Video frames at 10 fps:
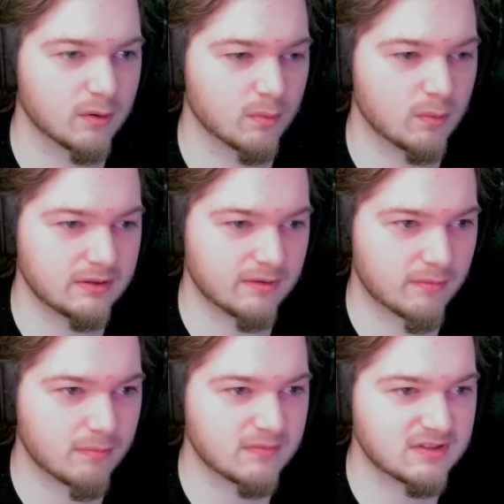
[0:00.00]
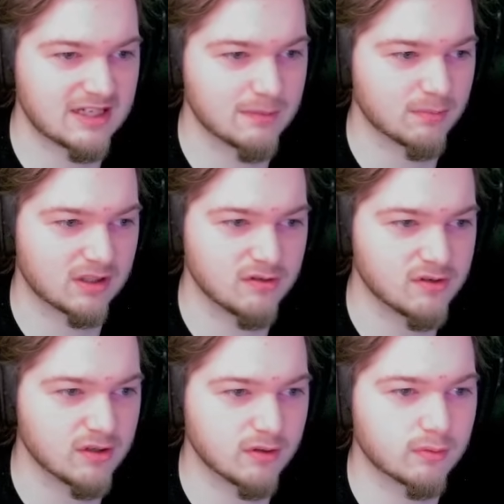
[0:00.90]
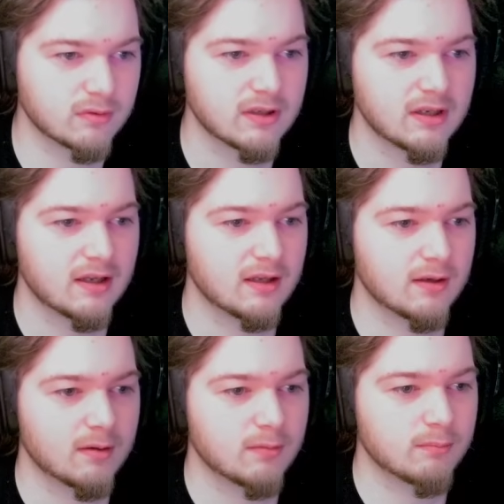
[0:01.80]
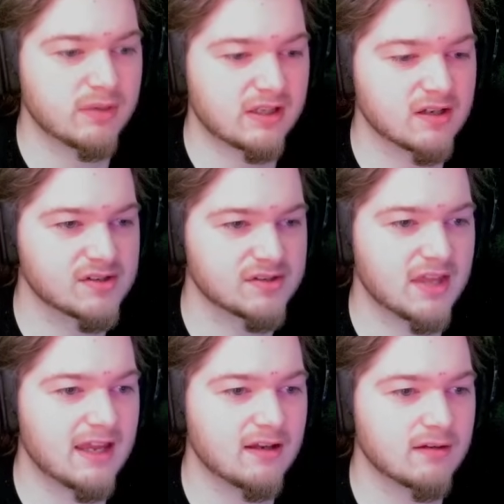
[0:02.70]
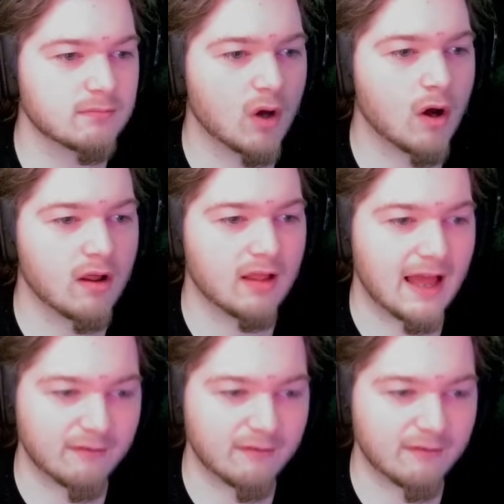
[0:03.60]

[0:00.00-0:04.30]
one team can do, because they all have